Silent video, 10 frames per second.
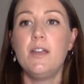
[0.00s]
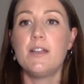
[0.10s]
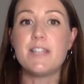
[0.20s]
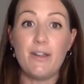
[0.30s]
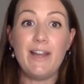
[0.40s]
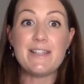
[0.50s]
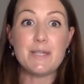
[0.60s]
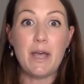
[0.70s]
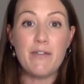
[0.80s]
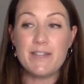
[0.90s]
so let's
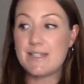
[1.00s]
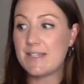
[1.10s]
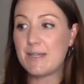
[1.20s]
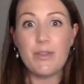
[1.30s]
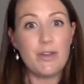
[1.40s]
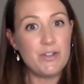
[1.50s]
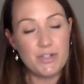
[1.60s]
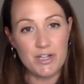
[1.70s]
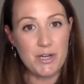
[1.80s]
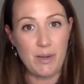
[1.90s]
dive into some of the
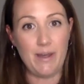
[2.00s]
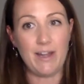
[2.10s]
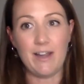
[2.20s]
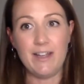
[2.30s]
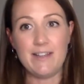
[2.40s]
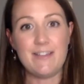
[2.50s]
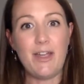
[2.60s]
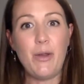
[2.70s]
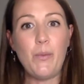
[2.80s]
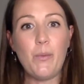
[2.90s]
nutrition guidelines
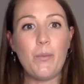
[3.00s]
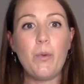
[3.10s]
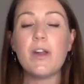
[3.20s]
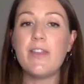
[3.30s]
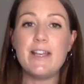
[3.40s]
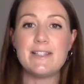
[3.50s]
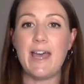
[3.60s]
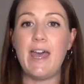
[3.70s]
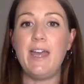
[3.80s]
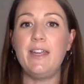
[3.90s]
so what do they
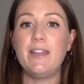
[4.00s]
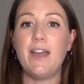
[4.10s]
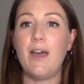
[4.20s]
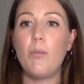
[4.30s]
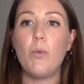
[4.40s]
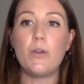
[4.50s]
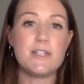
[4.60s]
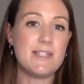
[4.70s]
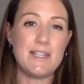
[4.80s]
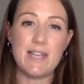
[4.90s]
say and what
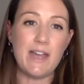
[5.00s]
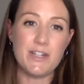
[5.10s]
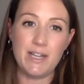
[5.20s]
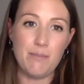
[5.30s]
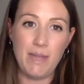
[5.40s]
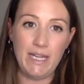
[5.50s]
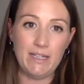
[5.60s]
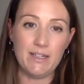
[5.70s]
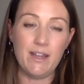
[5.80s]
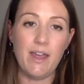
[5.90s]
does this actually
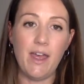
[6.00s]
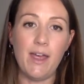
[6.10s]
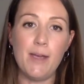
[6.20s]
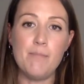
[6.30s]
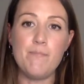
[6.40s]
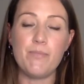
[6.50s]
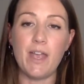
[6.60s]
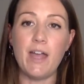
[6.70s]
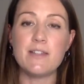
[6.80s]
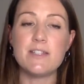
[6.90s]
mean um,
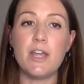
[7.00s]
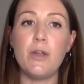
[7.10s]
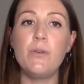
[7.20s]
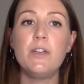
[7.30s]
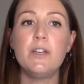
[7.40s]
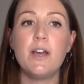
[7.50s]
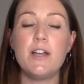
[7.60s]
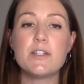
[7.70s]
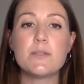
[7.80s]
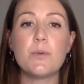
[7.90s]
and so i
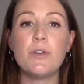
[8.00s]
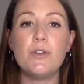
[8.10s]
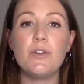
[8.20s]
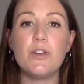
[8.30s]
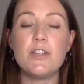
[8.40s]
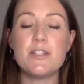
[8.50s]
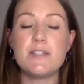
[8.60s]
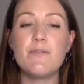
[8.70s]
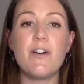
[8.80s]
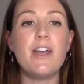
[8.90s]
just want i just
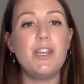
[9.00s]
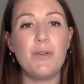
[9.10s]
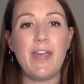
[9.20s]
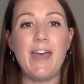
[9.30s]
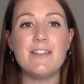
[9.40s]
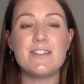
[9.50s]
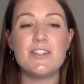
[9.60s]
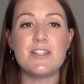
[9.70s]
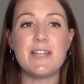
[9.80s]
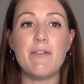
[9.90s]
invite you again to
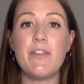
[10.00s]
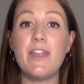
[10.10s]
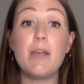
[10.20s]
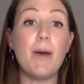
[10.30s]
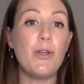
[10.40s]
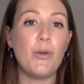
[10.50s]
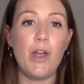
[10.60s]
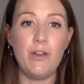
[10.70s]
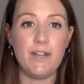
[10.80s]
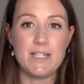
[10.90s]
just have a think about your
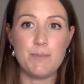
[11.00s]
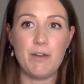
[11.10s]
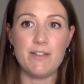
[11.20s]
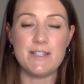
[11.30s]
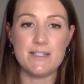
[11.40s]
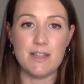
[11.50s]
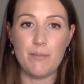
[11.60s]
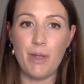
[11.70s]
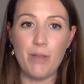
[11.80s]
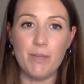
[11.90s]
own experiences at the
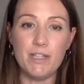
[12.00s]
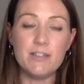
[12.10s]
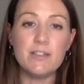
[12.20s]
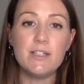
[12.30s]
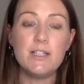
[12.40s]
moment